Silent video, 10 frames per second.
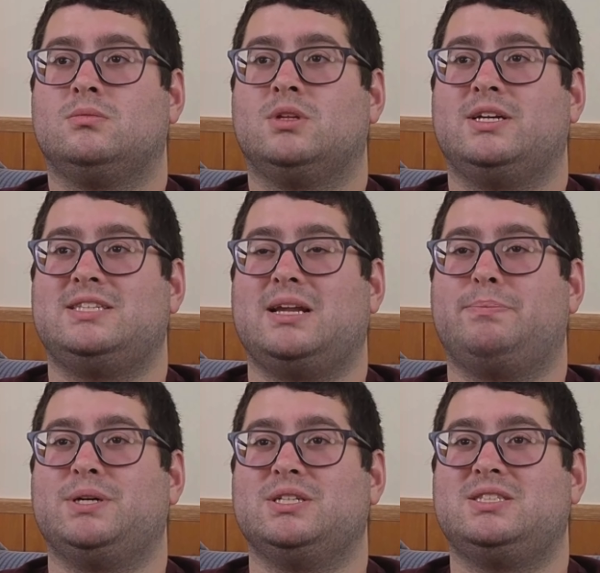Is that a
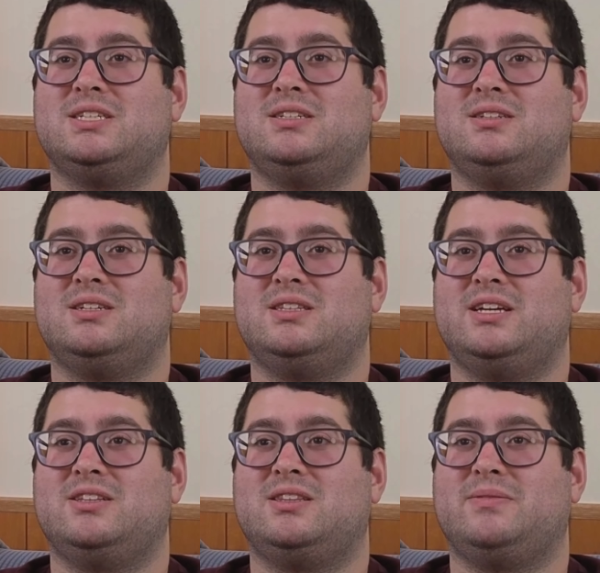person in there
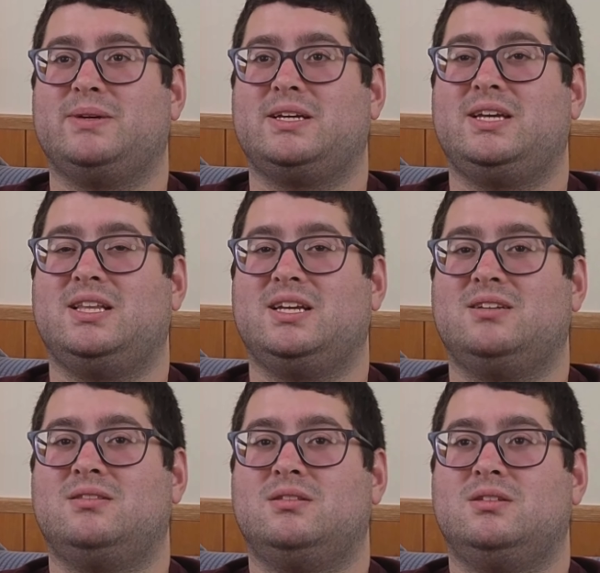that they've been
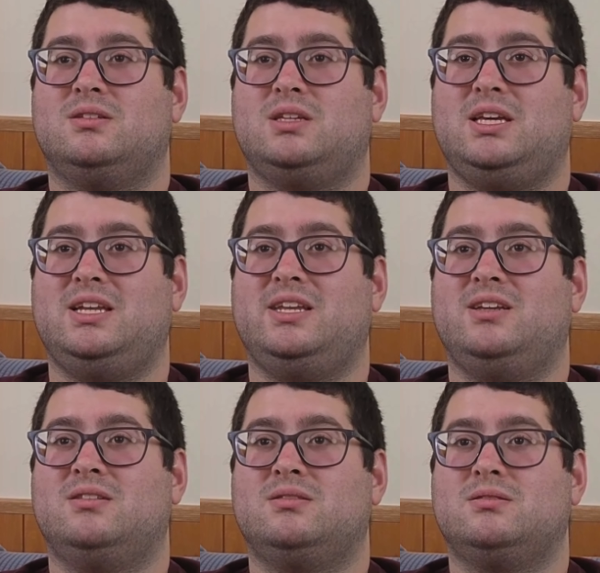killing? Eating?